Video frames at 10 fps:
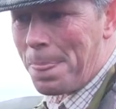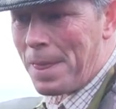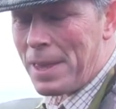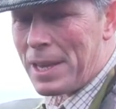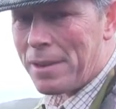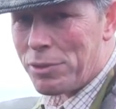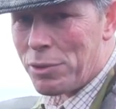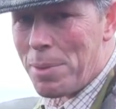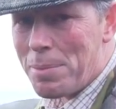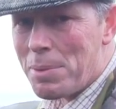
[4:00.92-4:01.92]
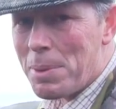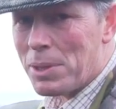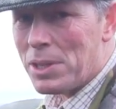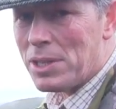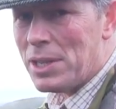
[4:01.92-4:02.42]
The thing you have to remember
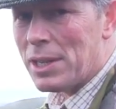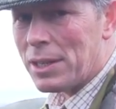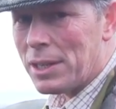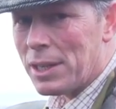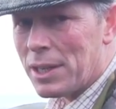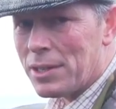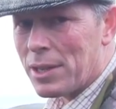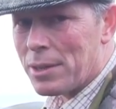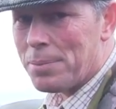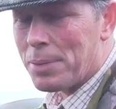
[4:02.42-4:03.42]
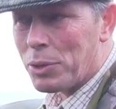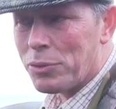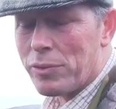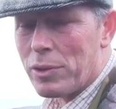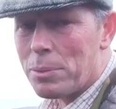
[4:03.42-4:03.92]
about these deer is that
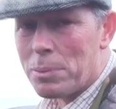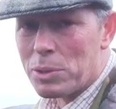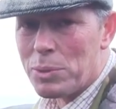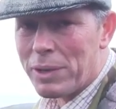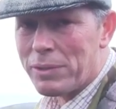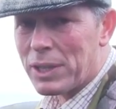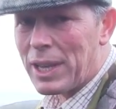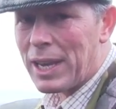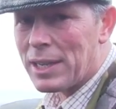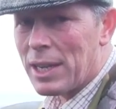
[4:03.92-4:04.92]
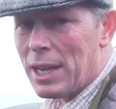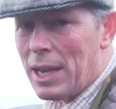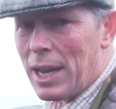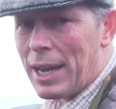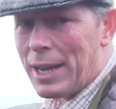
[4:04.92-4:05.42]
because of the numbers we have to get,
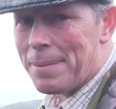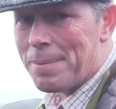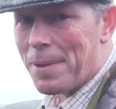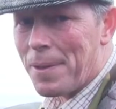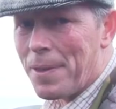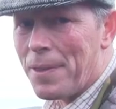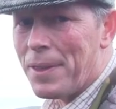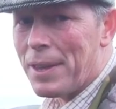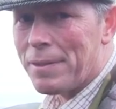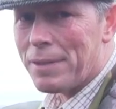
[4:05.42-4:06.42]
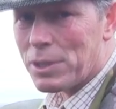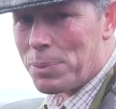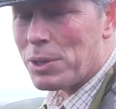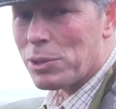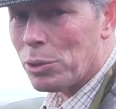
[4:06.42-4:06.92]
they've
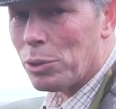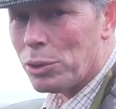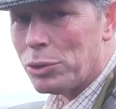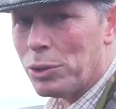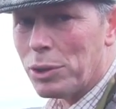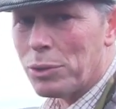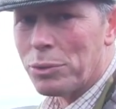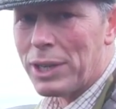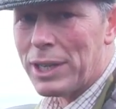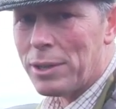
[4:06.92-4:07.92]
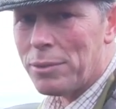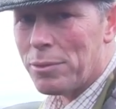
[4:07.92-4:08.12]
experienced a lot of shooting already.